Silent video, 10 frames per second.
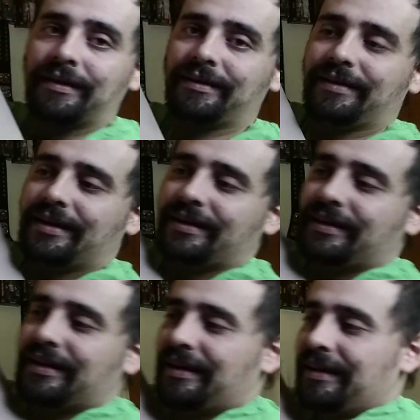Alright.
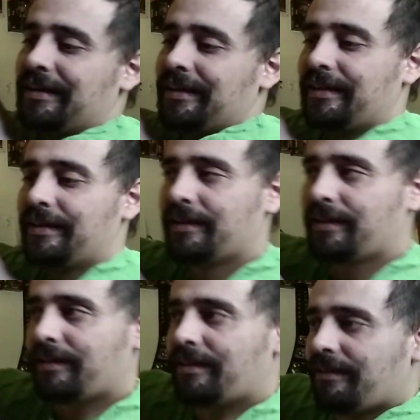
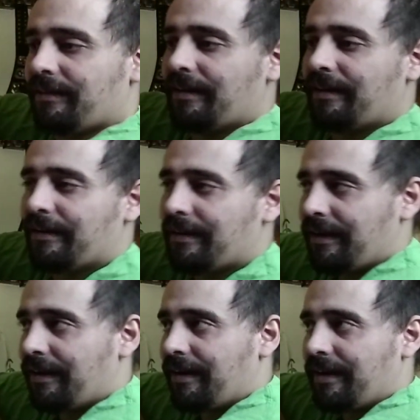
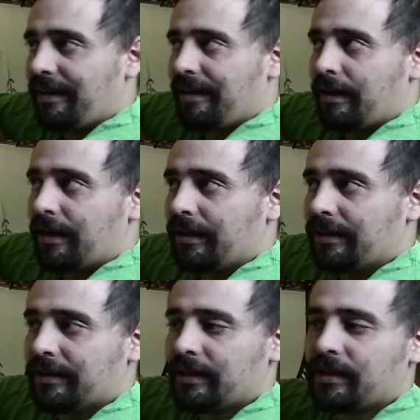
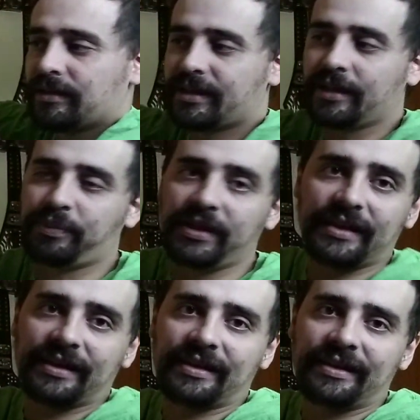Let's get a
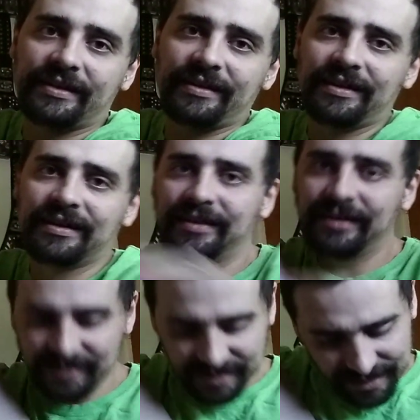peek in here.
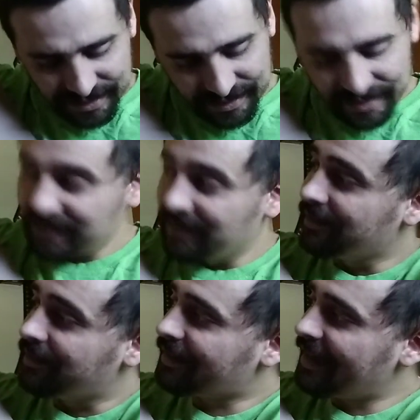
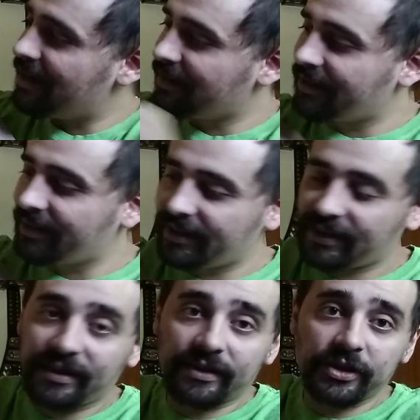Look how good
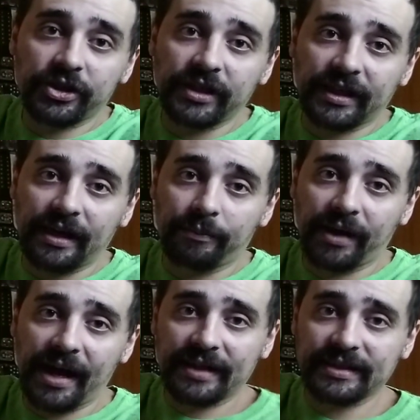this shit came
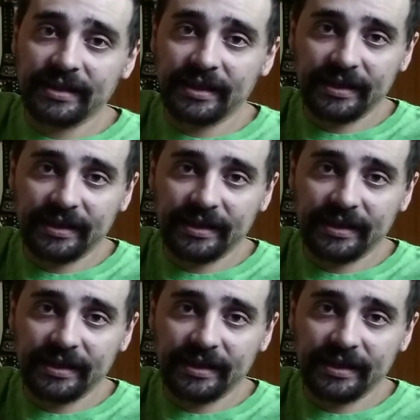packed.